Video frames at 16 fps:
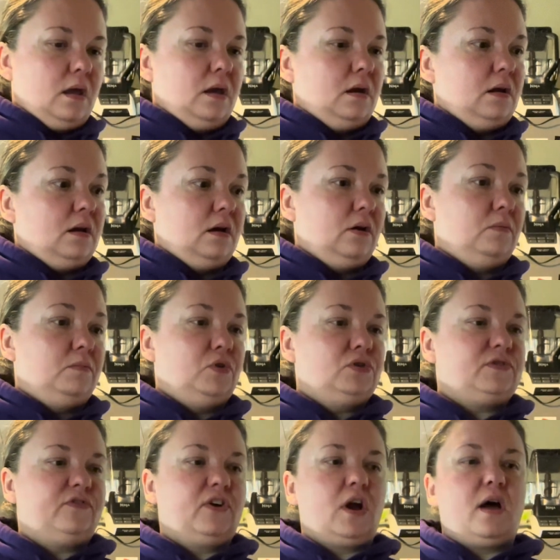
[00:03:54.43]
And I
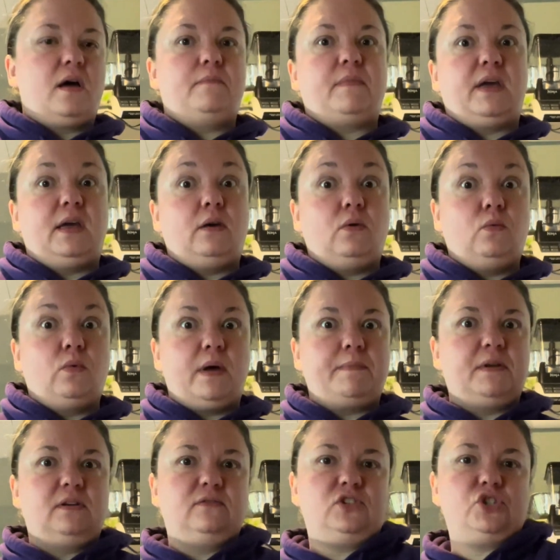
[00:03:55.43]
almost forgot my
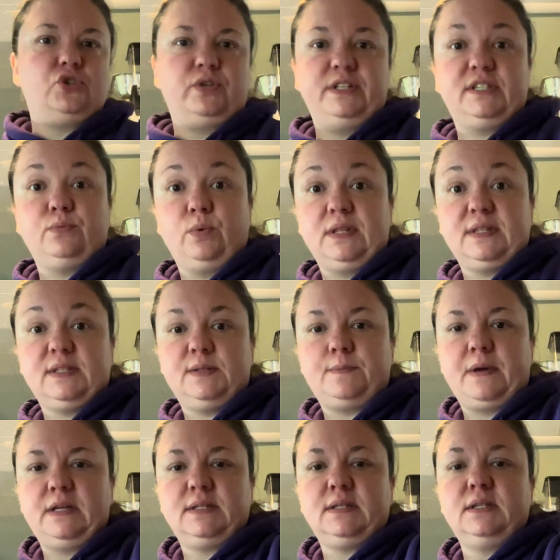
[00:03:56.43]
weapon of choice with
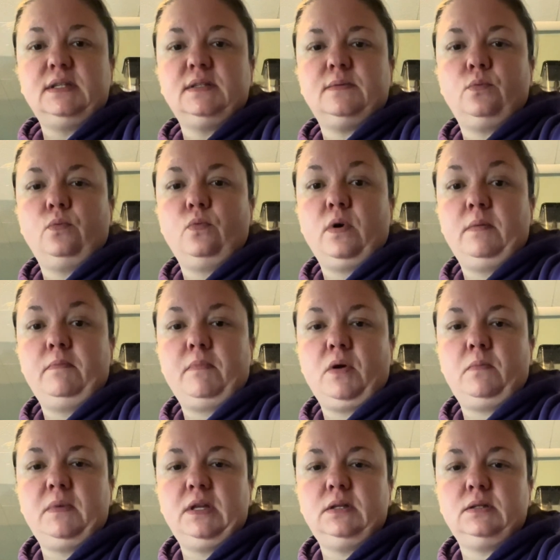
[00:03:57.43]
spices. One
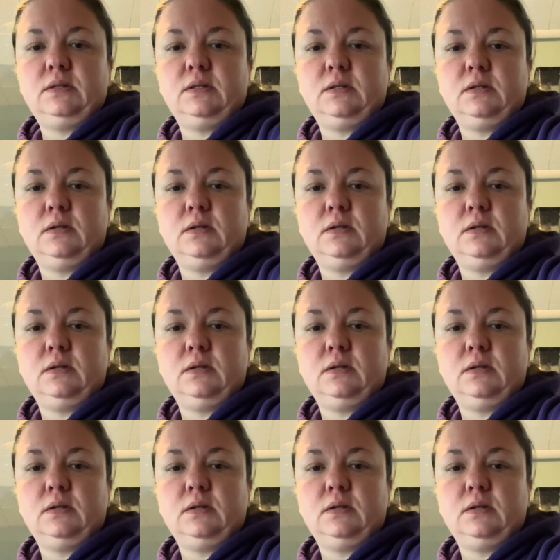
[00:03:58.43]
moment.